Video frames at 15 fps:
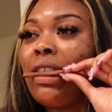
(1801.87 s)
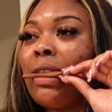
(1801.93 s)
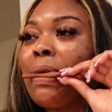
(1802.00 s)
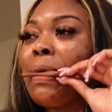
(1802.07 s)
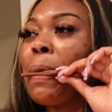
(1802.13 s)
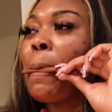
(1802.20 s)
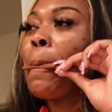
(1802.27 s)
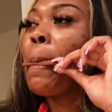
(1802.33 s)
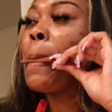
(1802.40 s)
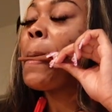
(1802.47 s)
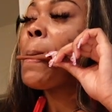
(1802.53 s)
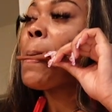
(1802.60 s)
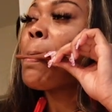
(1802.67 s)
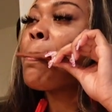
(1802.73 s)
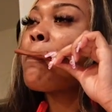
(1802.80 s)
Where?
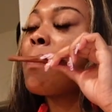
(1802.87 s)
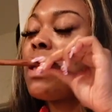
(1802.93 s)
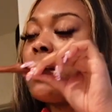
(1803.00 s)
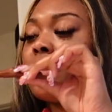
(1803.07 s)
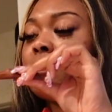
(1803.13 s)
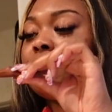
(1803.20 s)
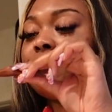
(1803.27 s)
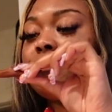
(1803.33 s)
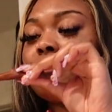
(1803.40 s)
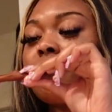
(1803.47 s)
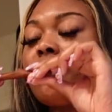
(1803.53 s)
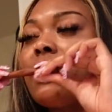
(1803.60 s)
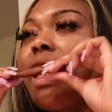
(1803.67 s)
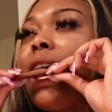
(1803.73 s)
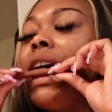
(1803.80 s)
Uh, what kind of dress you thinking?
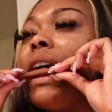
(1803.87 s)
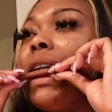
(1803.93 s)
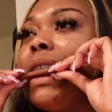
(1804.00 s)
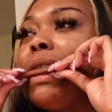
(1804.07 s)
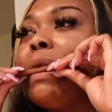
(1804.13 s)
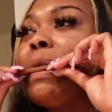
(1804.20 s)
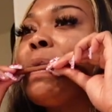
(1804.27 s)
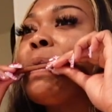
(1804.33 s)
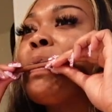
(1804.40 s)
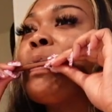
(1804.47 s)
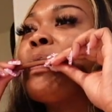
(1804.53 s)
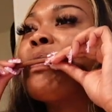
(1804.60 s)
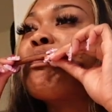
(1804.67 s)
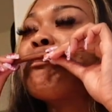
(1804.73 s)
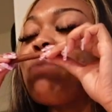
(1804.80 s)
Like a.
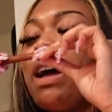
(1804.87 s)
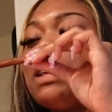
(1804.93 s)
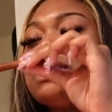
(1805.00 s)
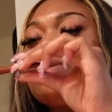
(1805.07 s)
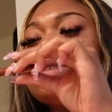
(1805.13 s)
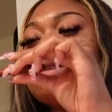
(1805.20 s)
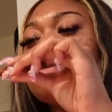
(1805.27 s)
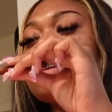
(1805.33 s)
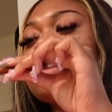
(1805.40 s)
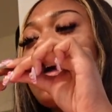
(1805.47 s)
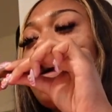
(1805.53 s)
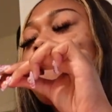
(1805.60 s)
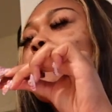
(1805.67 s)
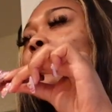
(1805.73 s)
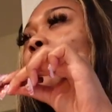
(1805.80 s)
Like I just want something
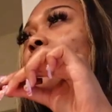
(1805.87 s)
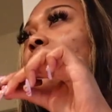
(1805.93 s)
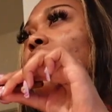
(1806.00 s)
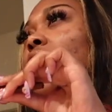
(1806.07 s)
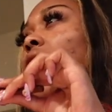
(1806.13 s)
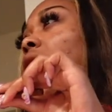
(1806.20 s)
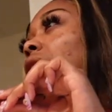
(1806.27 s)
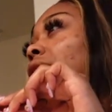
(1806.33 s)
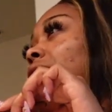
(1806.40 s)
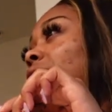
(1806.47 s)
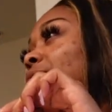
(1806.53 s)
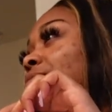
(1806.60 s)
like beautiful, huh?